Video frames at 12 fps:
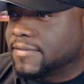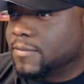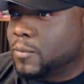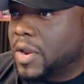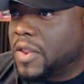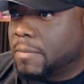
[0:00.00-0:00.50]

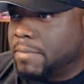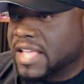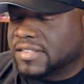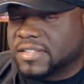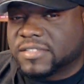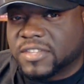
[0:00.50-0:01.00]
One of the
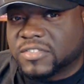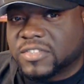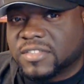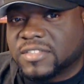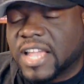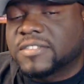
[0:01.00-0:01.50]
best
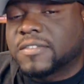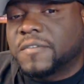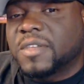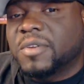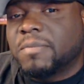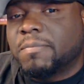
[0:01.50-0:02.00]
decisions Tyson
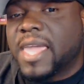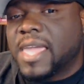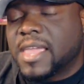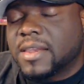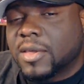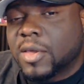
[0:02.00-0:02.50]
Fury
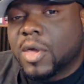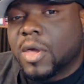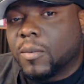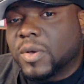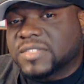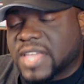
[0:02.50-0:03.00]
made
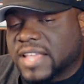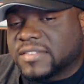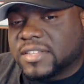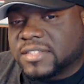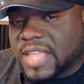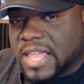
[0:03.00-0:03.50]
was, as he
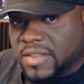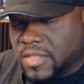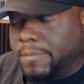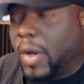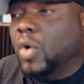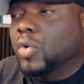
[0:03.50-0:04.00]
said in the
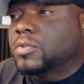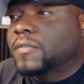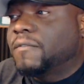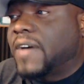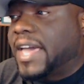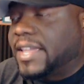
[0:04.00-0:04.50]
post
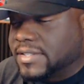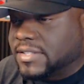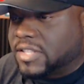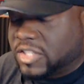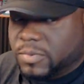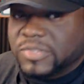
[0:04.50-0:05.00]
fight,
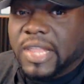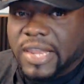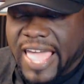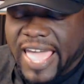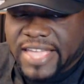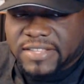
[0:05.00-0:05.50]
this was the
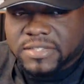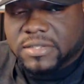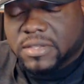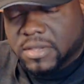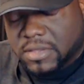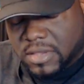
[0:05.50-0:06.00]
last.
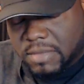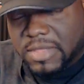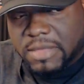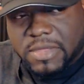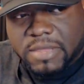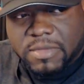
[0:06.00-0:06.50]
I mean,
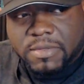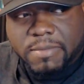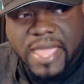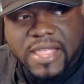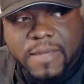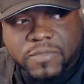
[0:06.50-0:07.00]
let me, let me
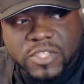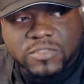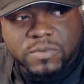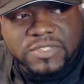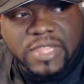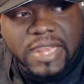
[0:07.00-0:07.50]
back up. This
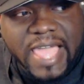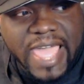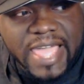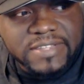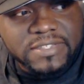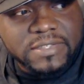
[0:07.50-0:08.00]
was the
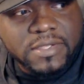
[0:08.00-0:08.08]
last